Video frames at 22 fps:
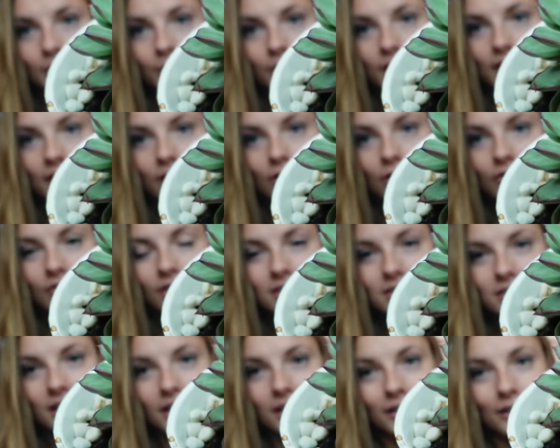but like it's
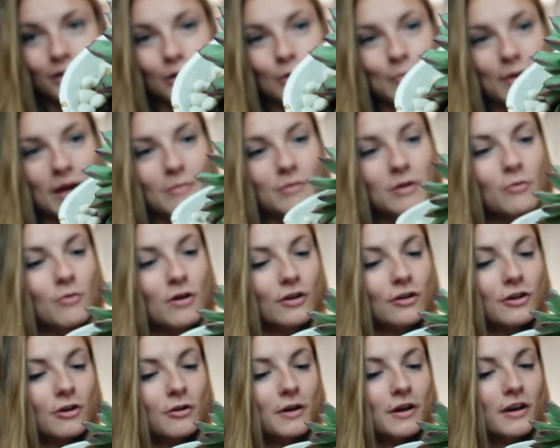got a little baby one
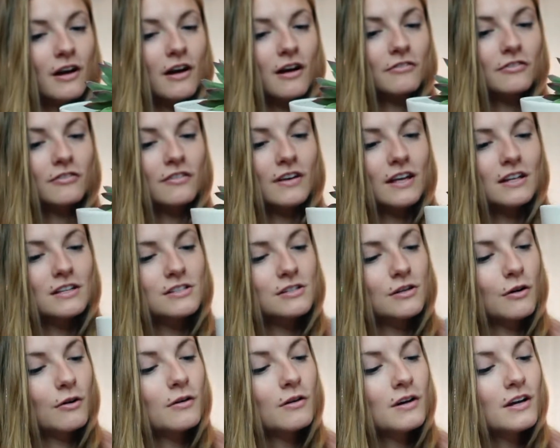growing off of it.
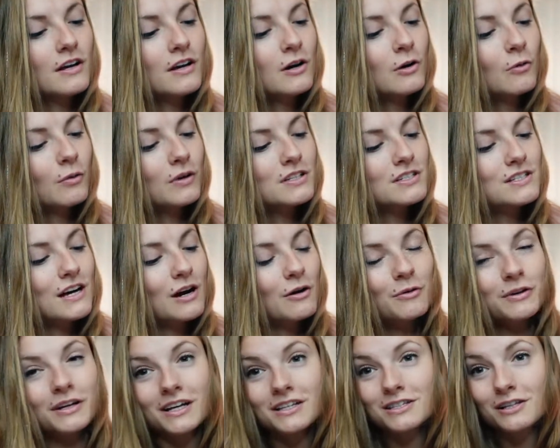So once that
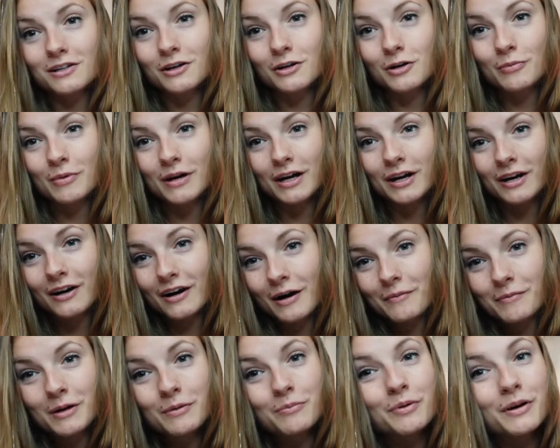one gets a little bigger, I'm
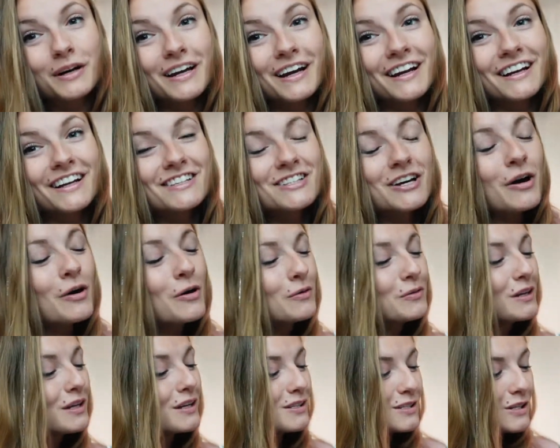gonna put it in its own
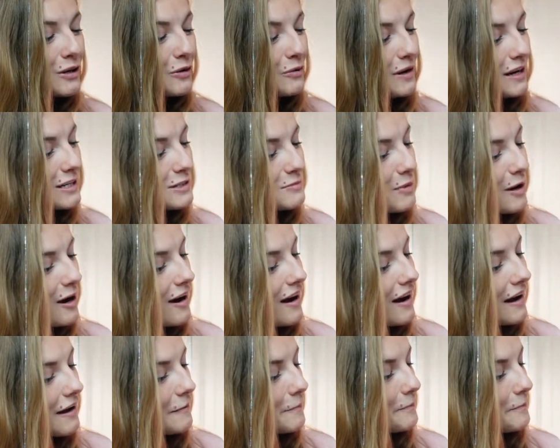little 2-inch pot.